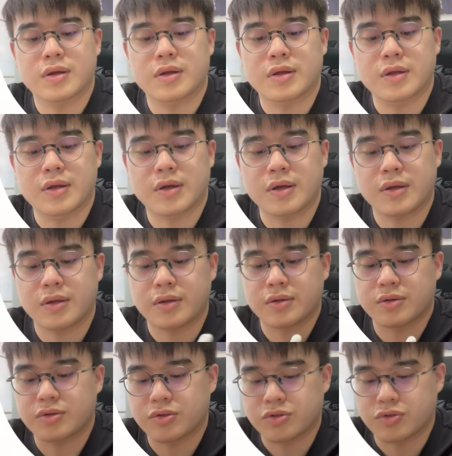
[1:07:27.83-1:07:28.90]
Okay,
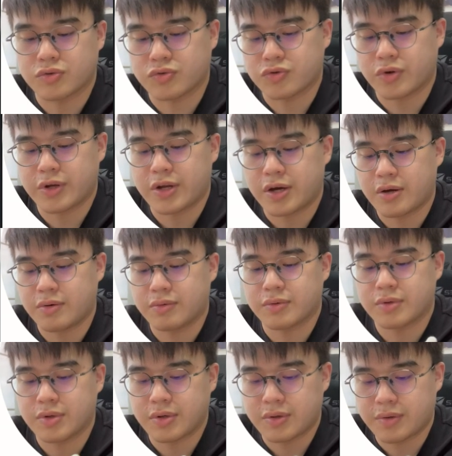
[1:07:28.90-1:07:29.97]
so draw it
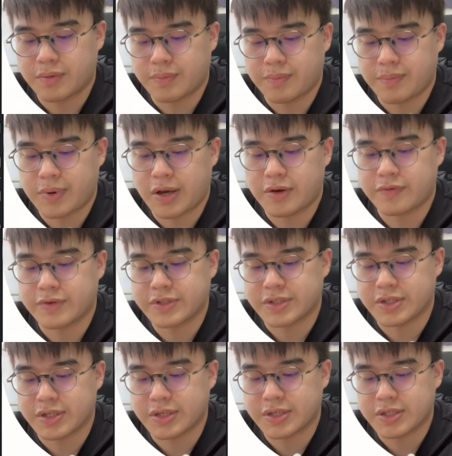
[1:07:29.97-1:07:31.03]
out. Pi over
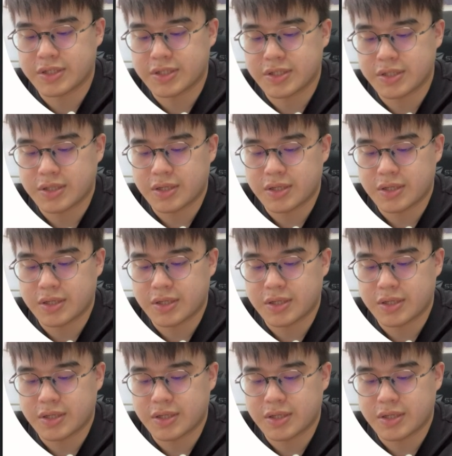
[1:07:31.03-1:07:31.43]
6.